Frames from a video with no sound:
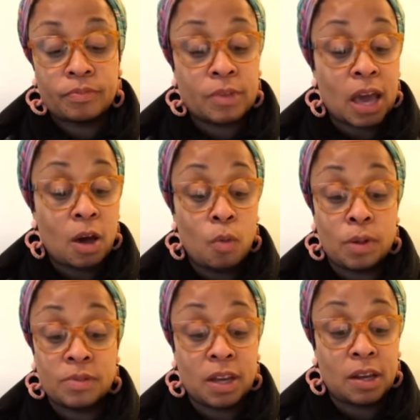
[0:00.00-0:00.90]
I hope I'm
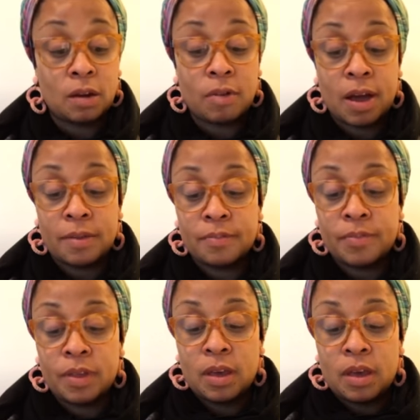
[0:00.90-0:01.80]
saying it right.
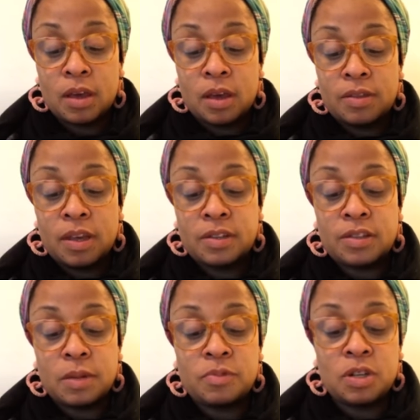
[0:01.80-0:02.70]
The
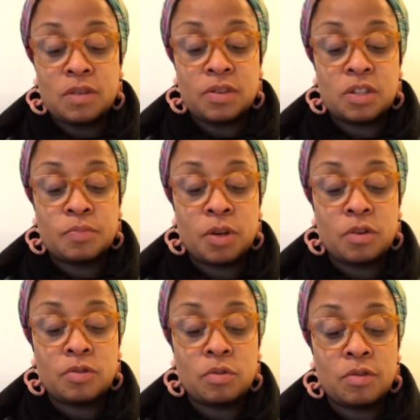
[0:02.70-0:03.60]
assumption of a
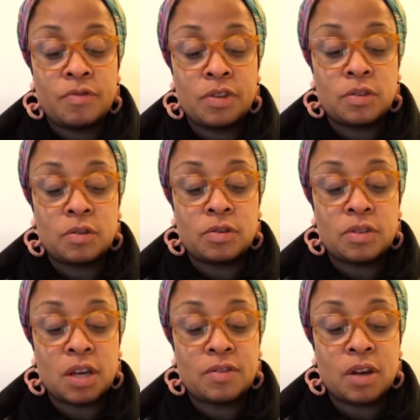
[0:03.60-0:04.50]
spiritual and physical
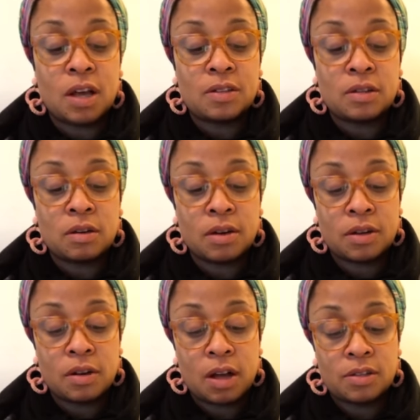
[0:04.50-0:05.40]
state of
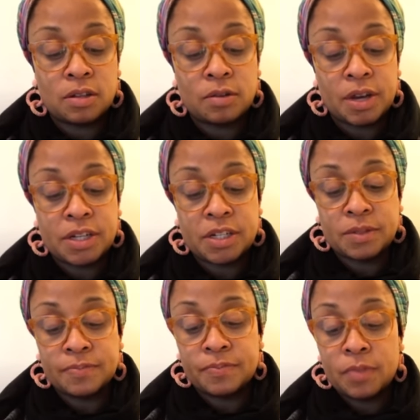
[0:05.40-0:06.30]
consecration.